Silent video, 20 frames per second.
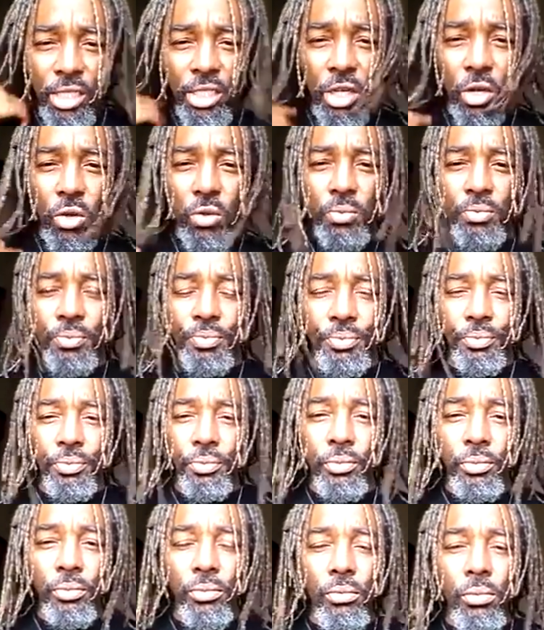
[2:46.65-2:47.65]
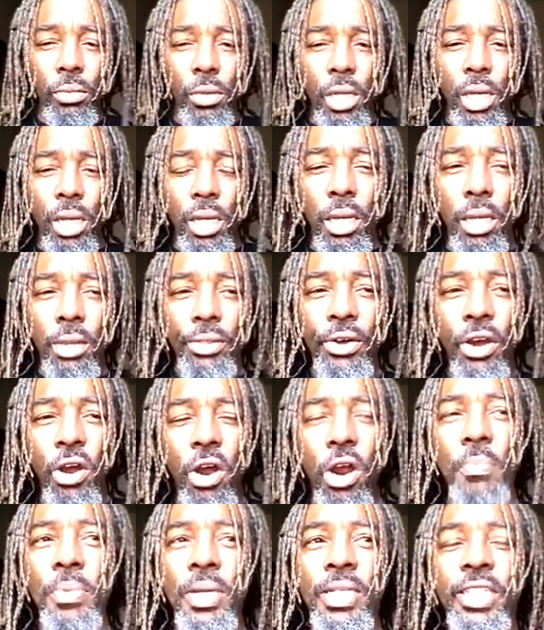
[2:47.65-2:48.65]
So the
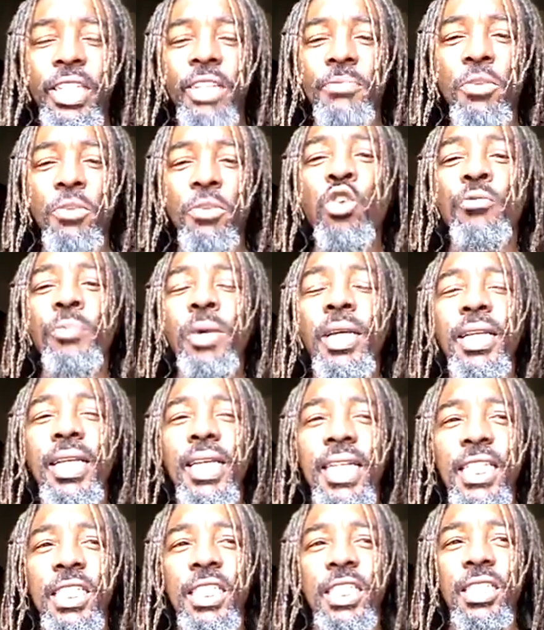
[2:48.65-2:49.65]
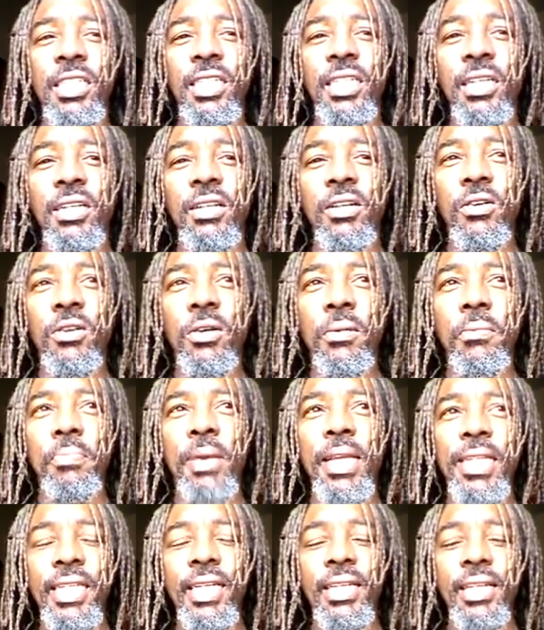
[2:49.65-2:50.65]
RBG movement is
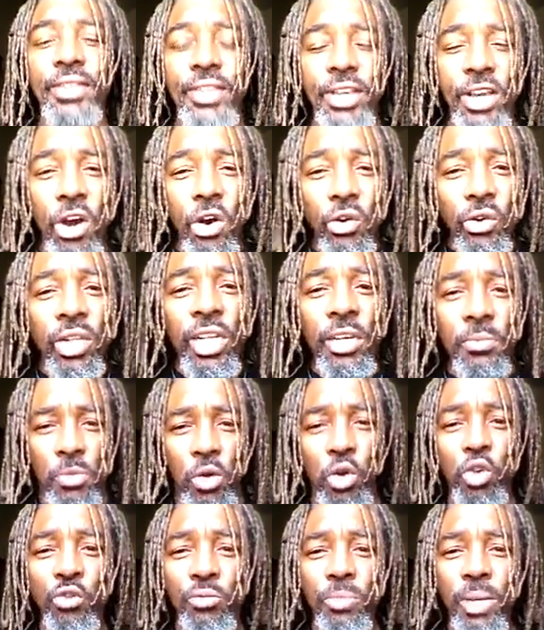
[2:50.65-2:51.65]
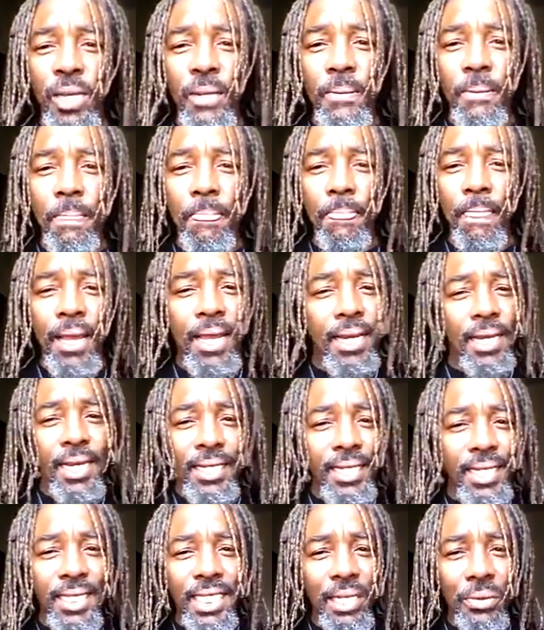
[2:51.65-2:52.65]
basically the only movement
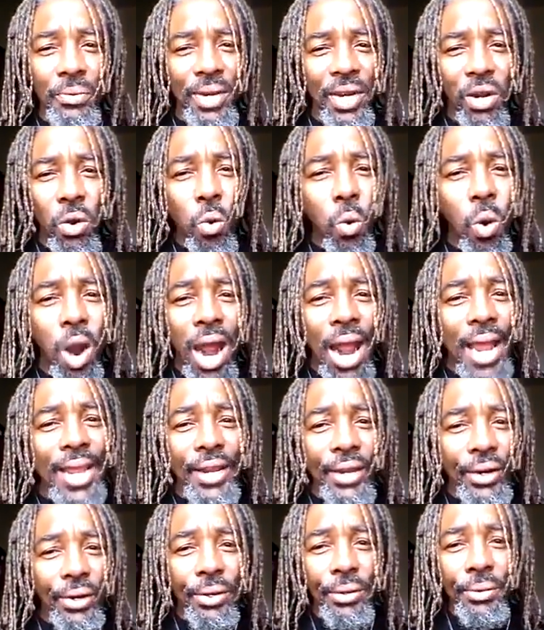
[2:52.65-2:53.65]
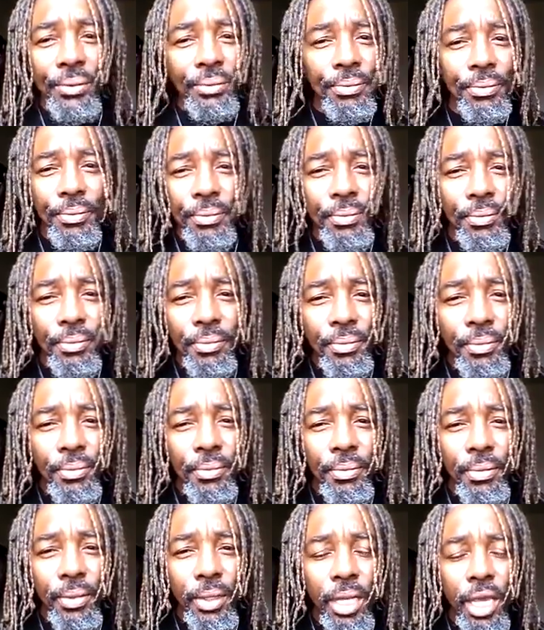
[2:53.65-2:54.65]
that doesn't require
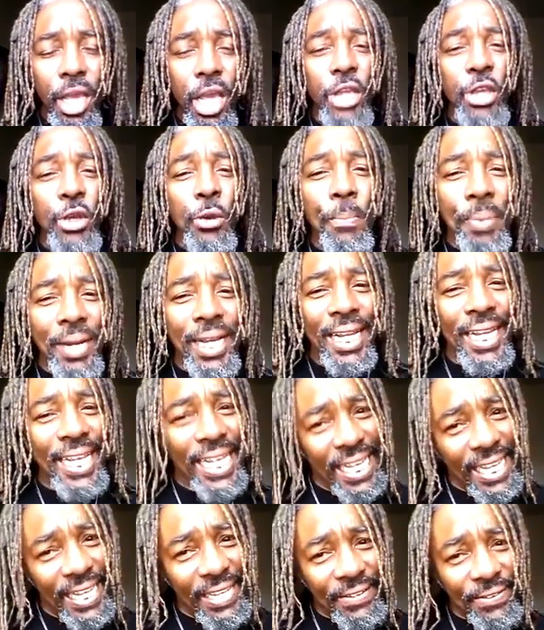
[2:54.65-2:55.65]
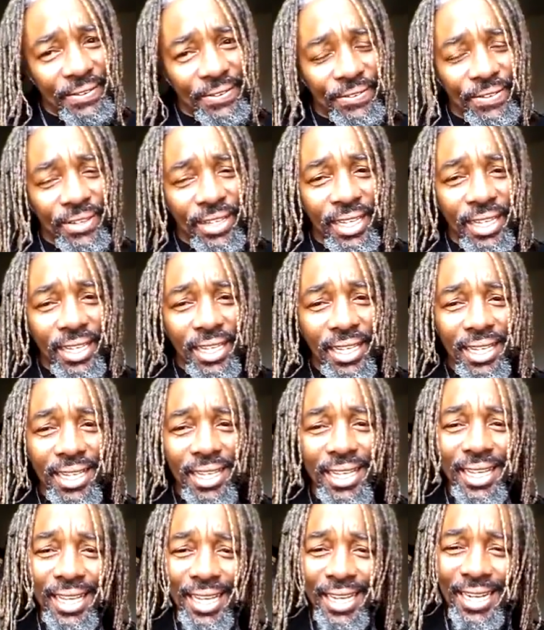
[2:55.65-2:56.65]
you believe
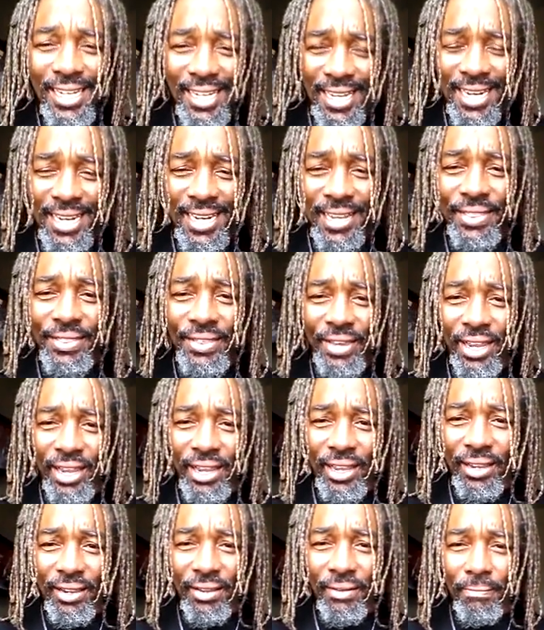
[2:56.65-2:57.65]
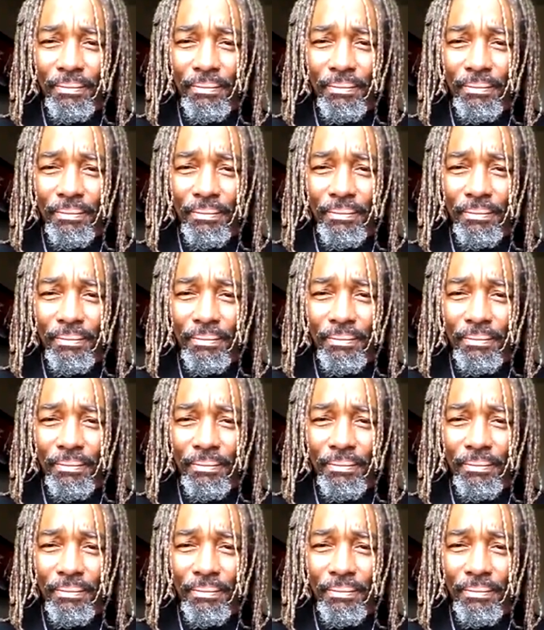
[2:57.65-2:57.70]
in anything.